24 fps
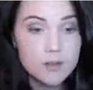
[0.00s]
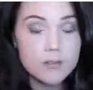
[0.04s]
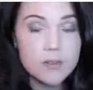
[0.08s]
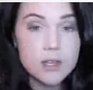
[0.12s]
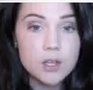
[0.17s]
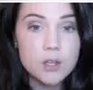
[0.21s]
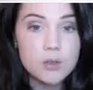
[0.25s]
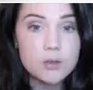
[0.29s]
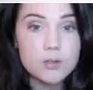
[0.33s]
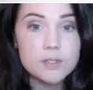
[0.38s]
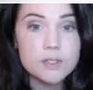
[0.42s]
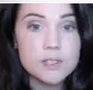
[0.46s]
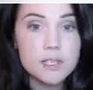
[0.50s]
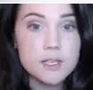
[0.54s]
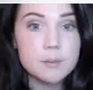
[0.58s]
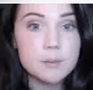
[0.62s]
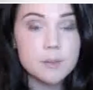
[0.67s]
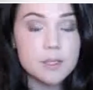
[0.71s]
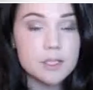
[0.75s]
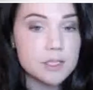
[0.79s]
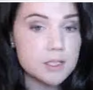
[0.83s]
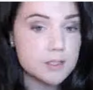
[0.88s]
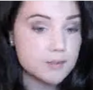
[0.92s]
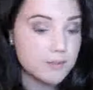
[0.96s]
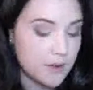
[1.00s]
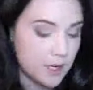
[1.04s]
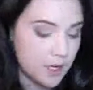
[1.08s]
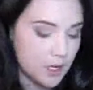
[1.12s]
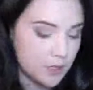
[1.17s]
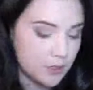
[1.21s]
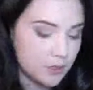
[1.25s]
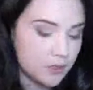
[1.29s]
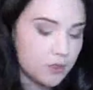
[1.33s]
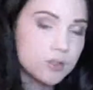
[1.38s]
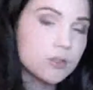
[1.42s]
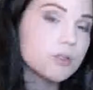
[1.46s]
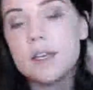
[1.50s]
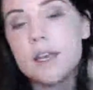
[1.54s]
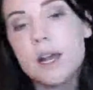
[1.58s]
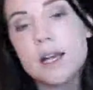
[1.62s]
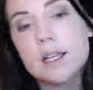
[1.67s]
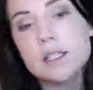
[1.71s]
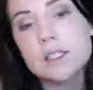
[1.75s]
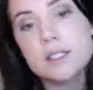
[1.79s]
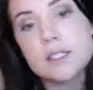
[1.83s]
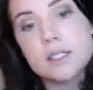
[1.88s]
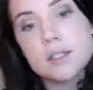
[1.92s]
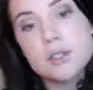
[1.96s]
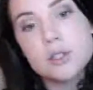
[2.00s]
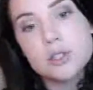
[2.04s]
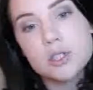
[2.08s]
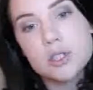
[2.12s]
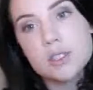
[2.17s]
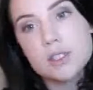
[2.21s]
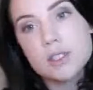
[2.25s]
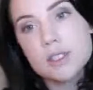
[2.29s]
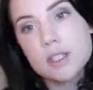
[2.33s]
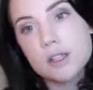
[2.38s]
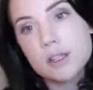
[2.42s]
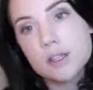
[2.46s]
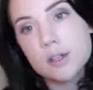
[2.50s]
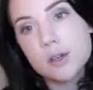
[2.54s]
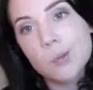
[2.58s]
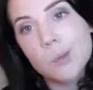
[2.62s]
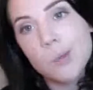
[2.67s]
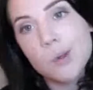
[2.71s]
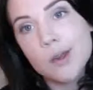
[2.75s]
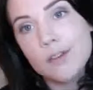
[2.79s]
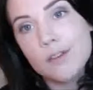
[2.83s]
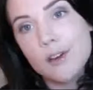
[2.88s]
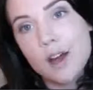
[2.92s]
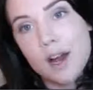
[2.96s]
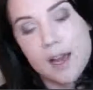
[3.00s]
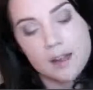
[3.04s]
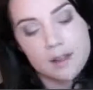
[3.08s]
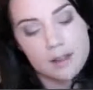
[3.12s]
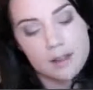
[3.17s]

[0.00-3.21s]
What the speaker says: giving you a seamless finish. And next it's just a little bit of